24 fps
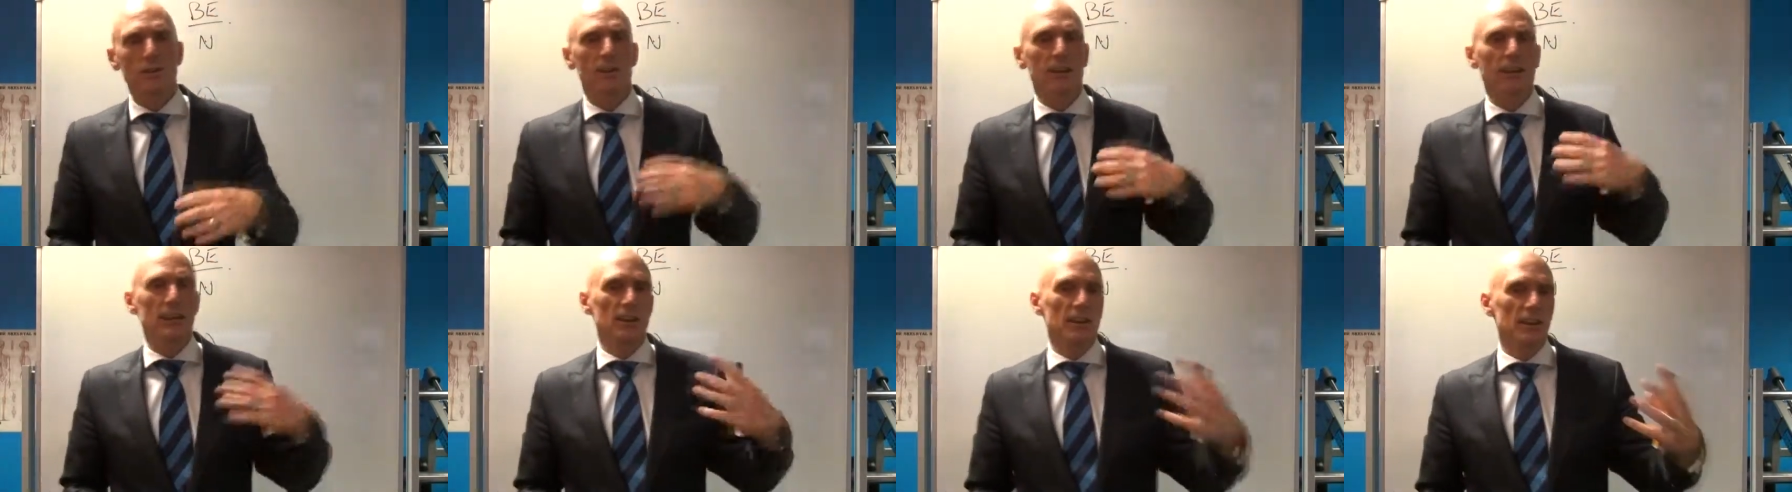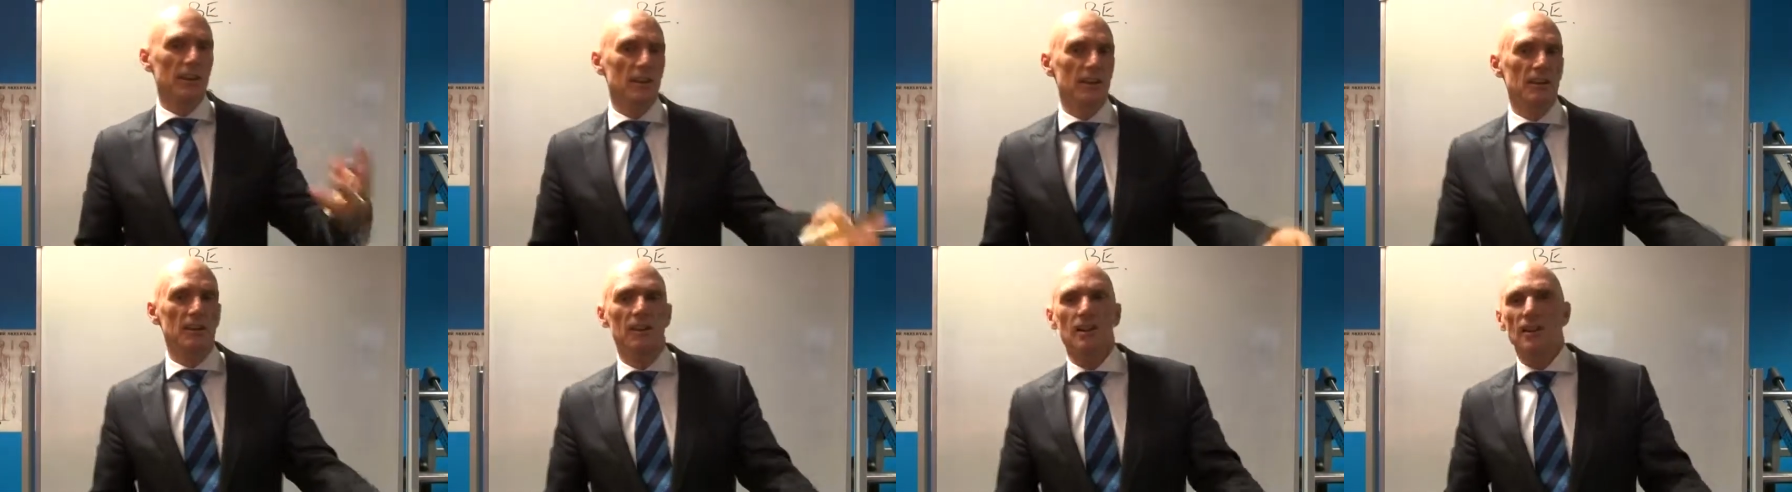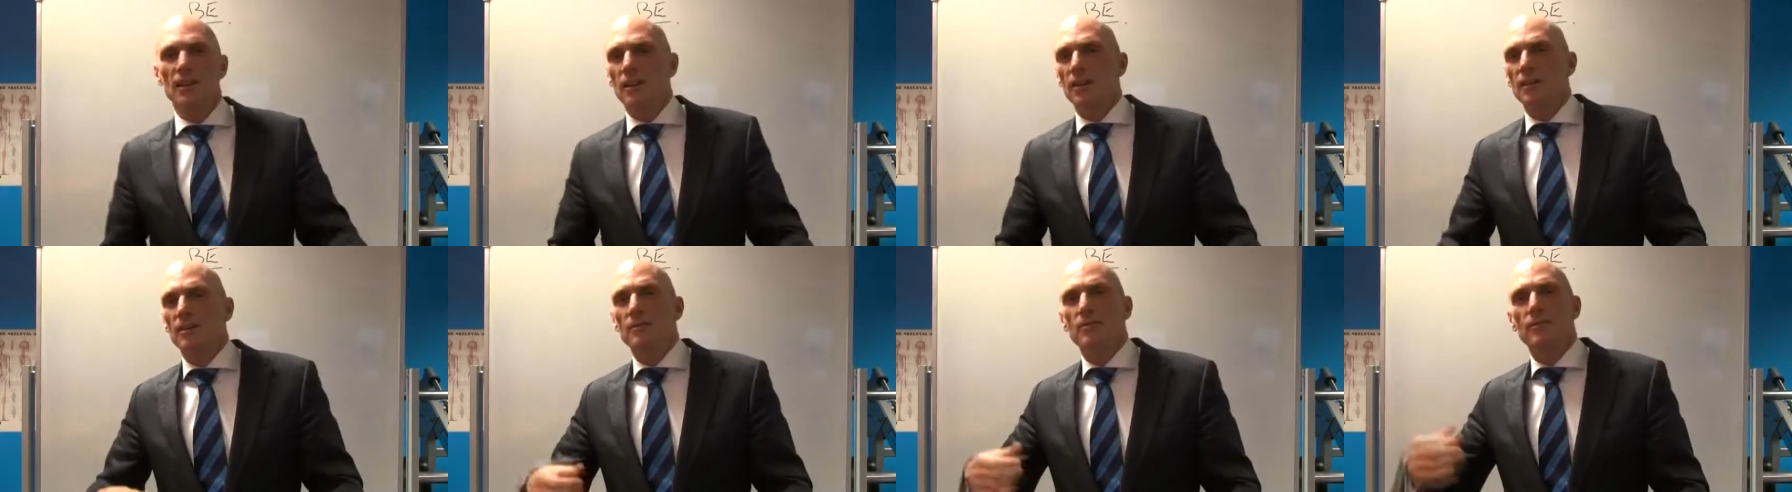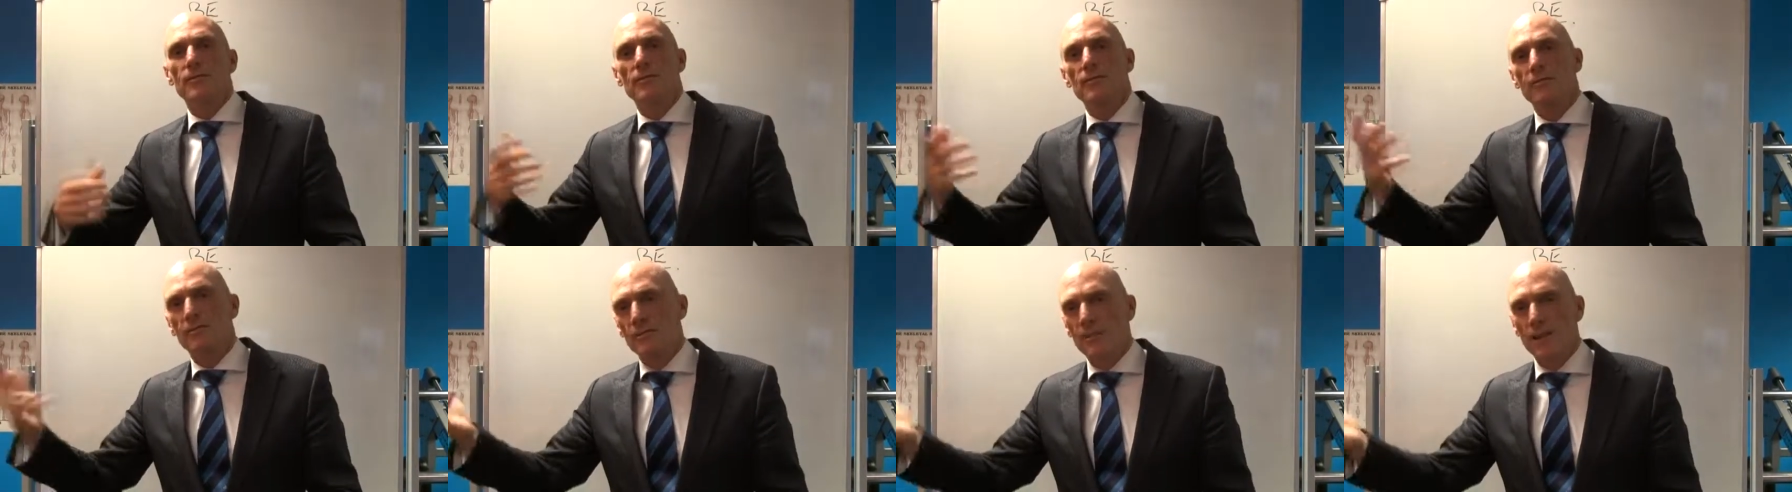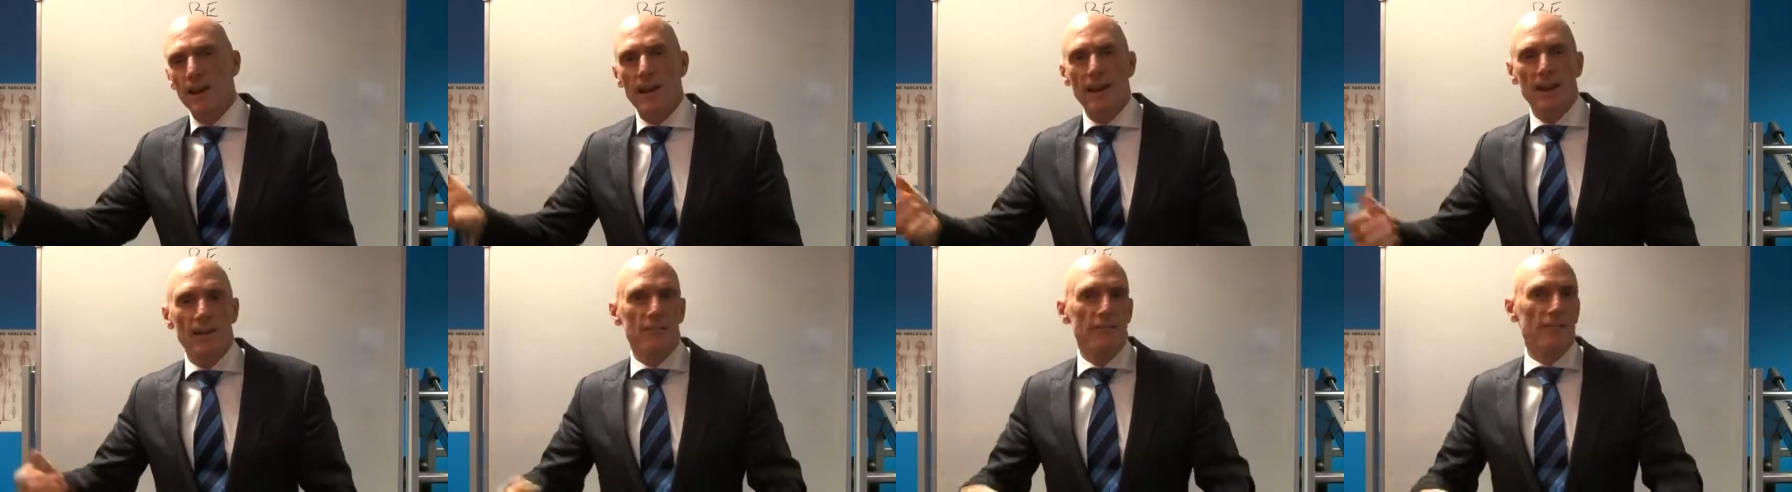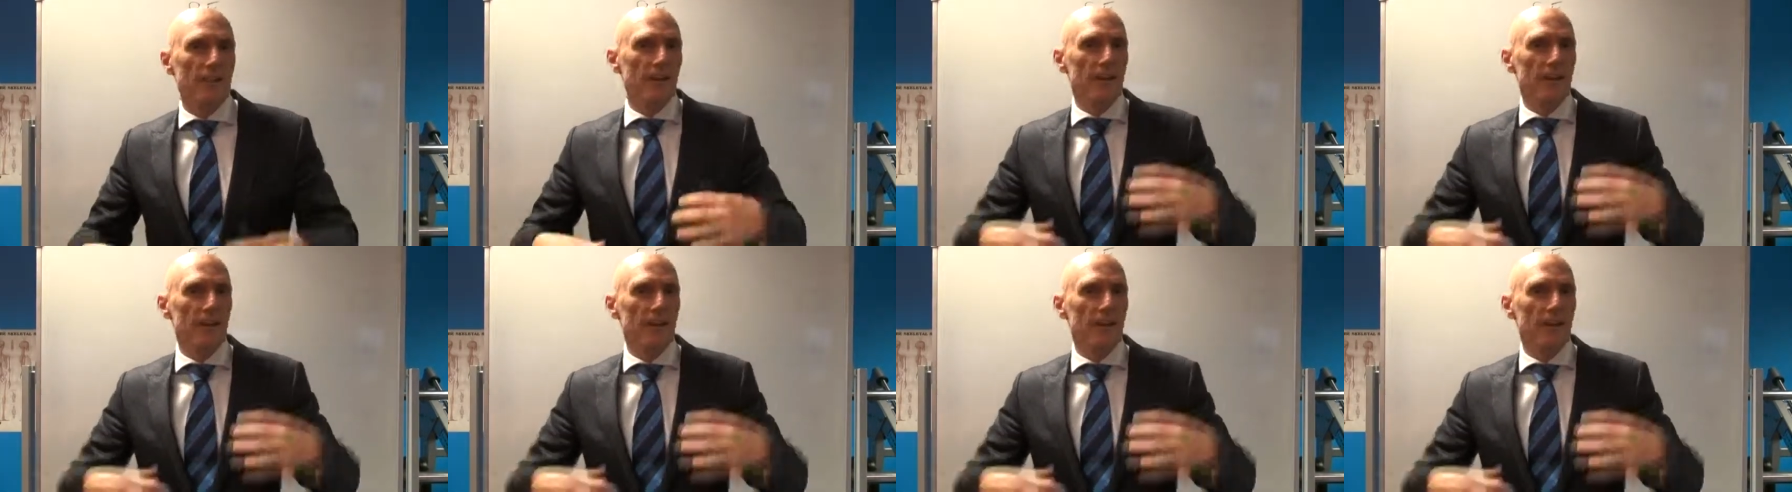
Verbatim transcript: they need love.